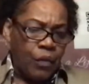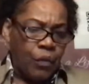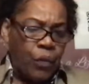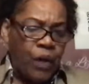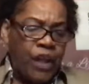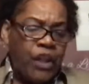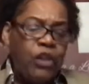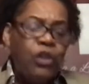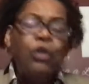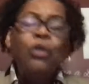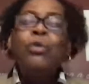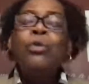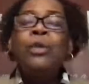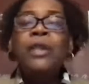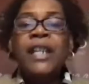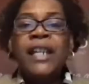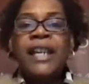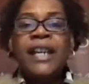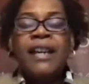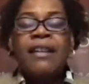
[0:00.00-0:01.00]
We
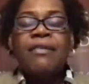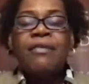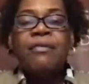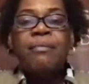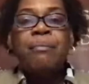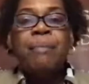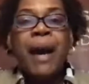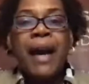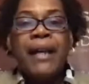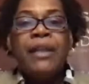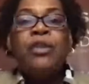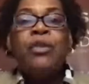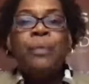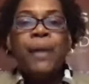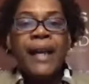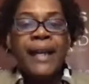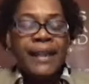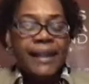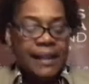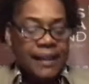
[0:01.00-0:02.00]
do live by
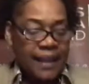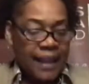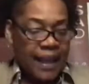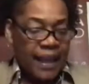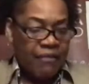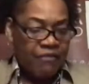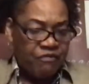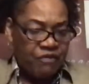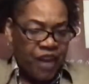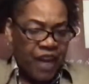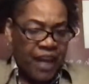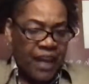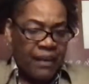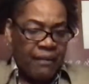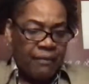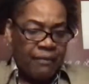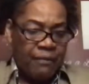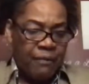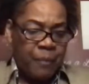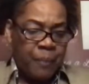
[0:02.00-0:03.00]
grace and
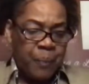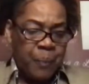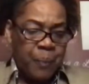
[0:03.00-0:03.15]
faith